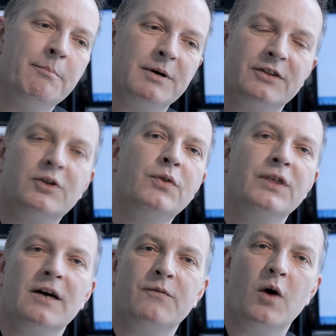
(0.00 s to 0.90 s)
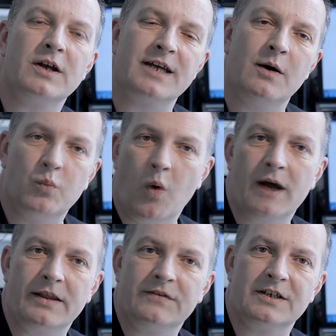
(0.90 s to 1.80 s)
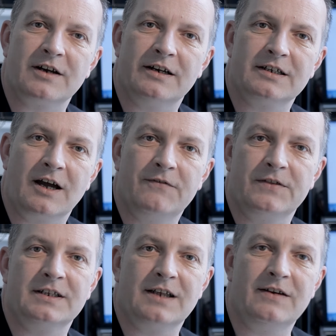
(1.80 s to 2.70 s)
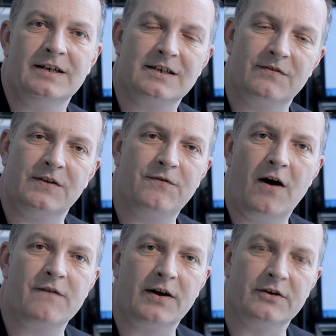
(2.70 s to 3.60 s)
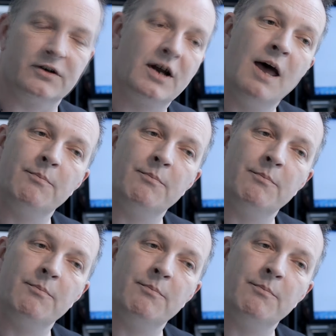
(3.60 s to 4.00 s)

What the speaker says: but I do think I've worked out why they've decided to go for the D7500,